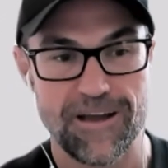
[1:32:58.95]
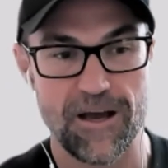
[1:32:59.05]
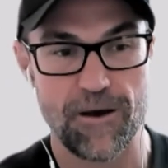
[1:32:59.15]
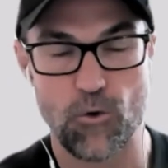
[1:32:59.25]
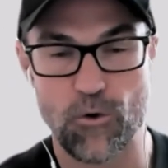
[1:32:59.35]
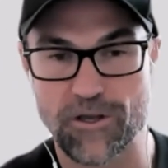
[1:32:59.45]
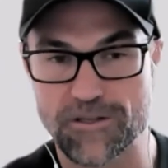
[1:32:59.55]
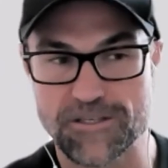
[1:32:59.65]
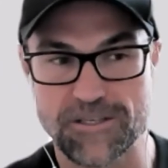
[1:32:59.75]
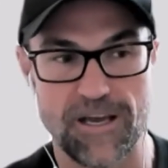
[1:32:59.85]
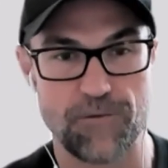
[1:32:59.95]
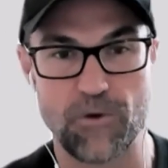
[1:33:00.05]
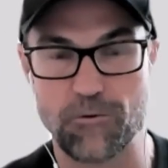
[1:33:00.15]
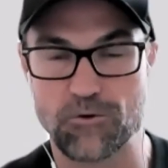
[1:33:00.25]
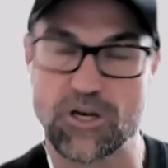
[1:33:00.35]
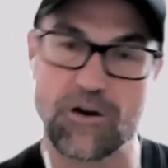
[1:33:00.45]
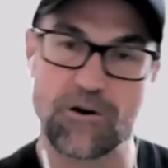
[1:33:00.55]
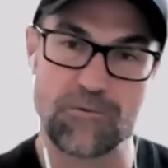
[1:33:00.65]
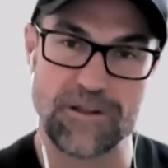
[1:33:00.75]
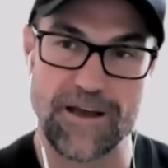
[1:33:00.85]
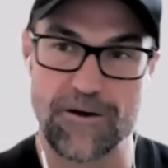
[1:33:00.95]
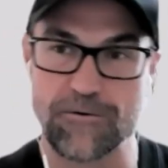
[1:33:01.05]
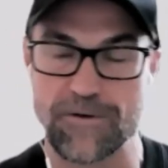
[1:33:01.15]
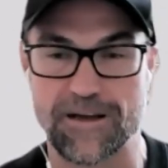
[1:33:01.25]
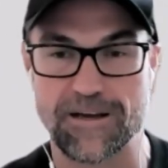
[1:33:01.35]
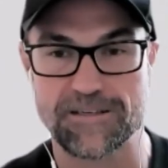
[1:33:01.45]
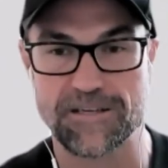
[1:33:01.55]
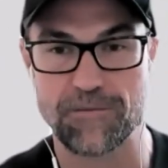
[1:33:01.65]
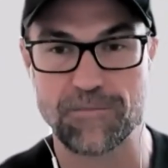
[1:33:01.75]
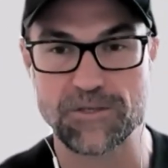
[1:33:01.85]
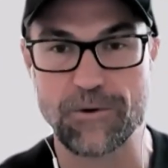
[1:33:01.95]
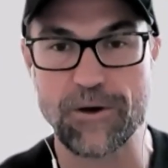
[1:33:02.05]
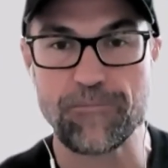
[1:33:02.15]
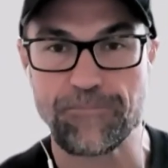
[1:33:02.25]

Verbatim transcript: uh, audience, and we will share it with our uh, team as well.